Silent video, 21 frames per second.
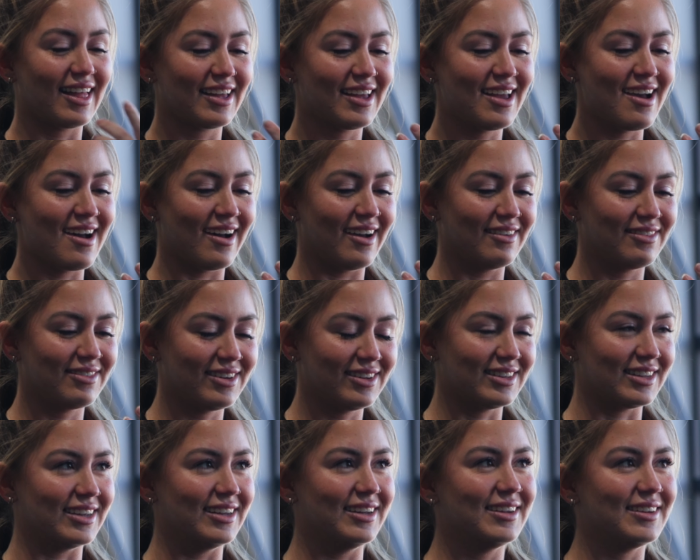Yeah, I
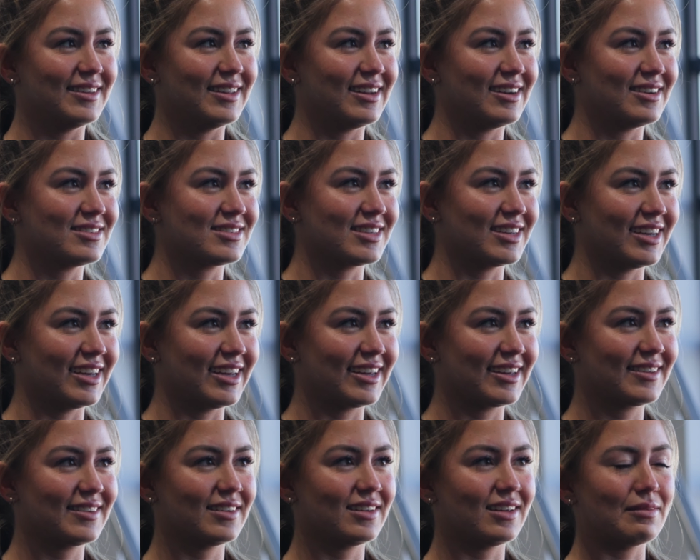felt it. And then I was like,
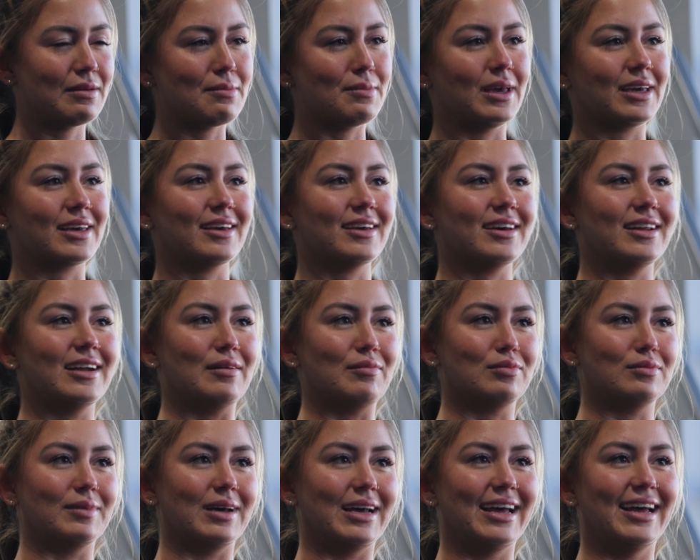am I making it up
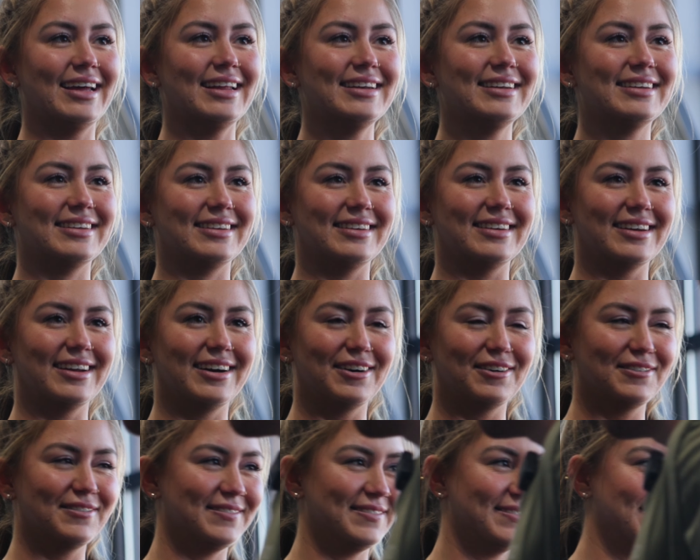in my head? No.